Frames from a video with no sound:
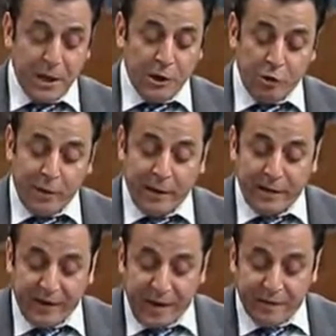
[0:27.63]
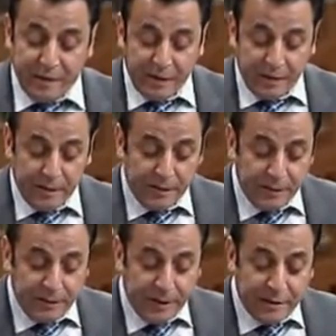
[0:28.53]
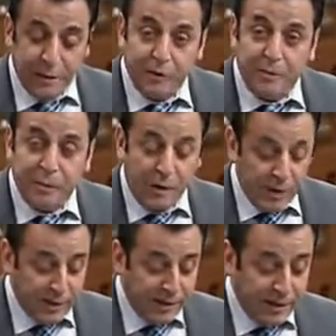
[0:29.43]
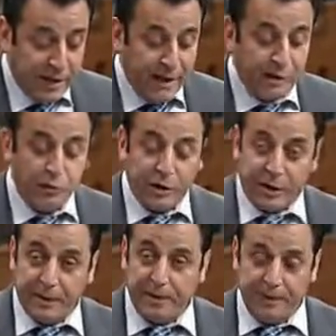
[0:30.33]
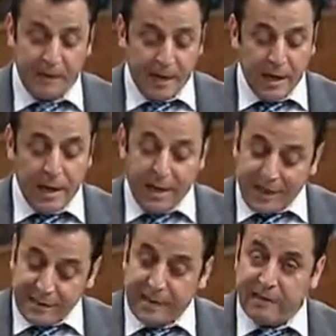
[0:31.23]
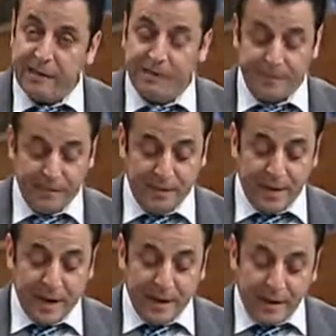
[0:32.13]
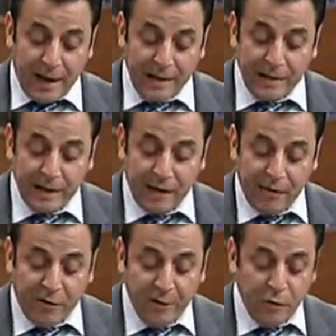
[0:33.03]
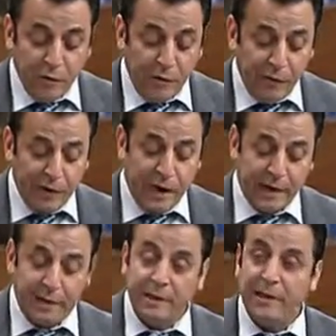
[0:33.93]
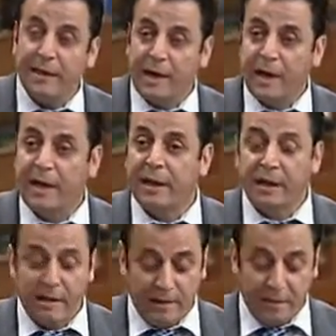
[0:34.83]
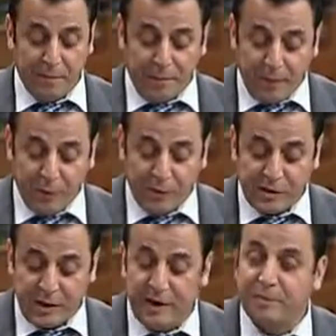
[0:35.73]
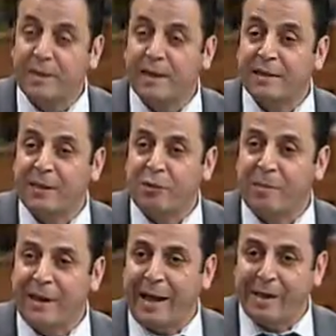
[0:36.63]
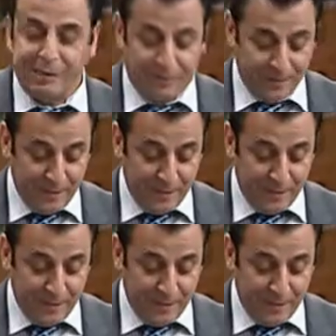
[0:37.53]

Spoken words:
should be exempt from taxation because of a tax treaty. In essence, it asks the government to override the Canada-Barbados Income Tax Agreement Act.